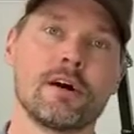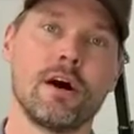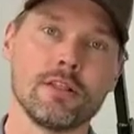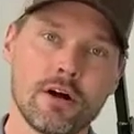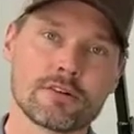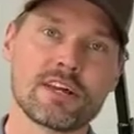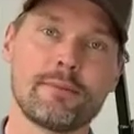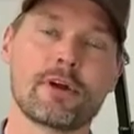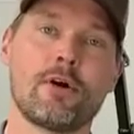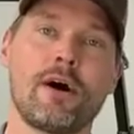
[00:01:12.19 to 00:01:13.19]
A long
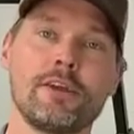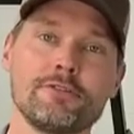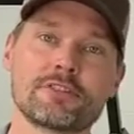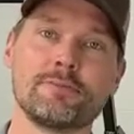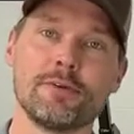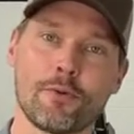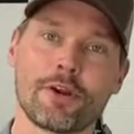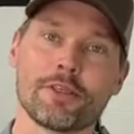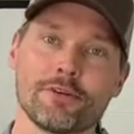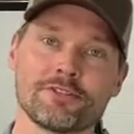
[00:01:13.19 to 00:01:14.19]
time ago, I used to be
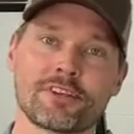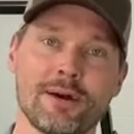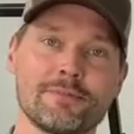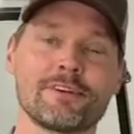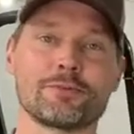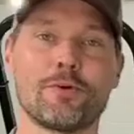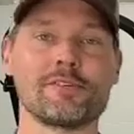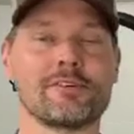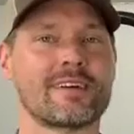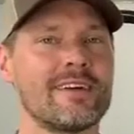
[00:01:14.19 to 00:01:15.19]
one of those skeptics
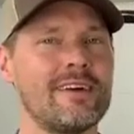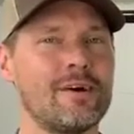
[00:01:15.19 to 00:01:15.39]
wondering,